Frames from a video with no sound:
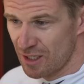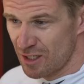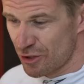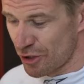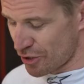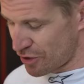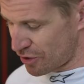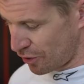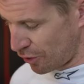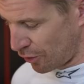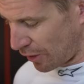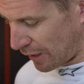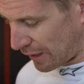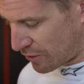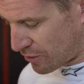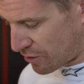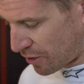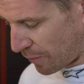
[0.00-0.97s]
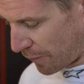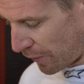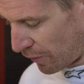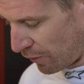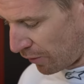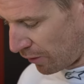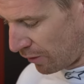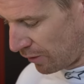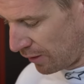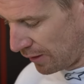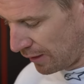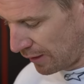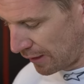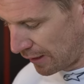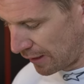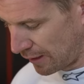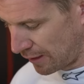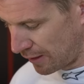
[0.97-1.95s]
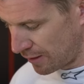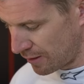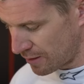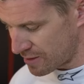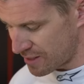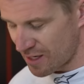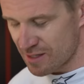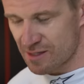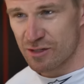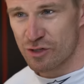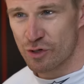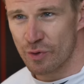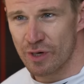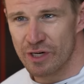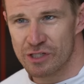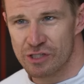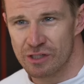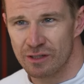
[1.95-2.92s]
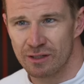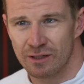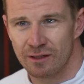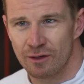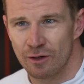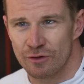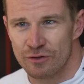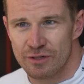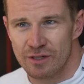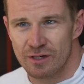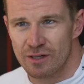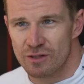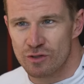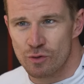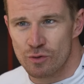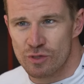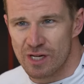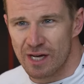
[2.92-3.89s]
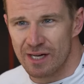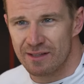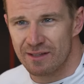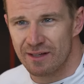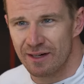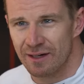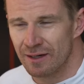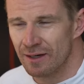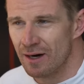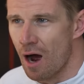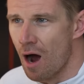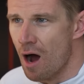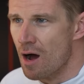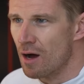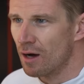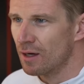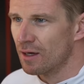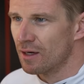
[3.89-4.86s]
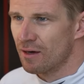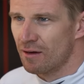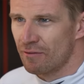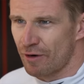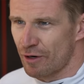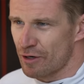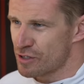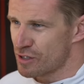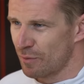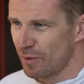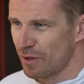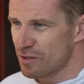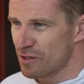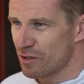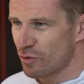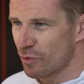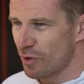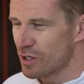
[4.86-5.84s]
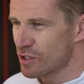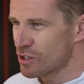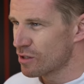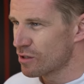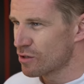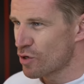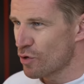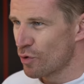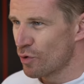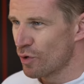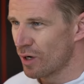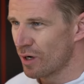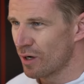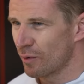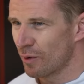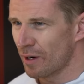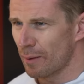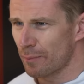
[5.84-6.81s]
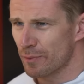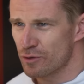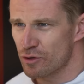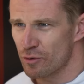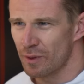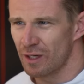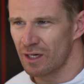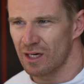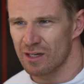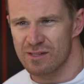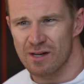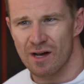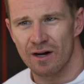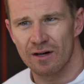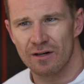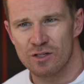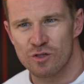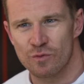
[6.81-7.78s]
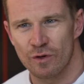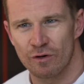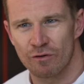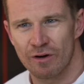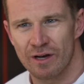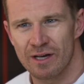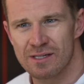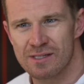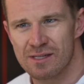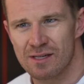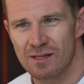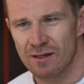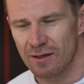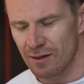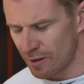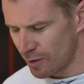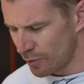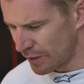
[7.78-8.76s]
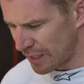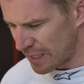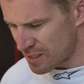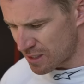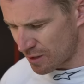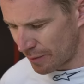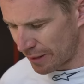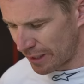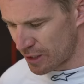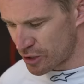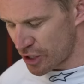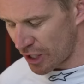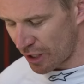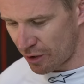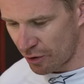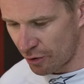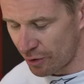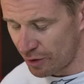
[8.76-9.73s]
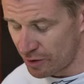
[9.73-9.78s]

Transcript: just you know typical uh, start situation. Got uh, too tight there. Very similar situation to uh, what happened to me in Qatar in the sprint race uh, with Esteban and Checo.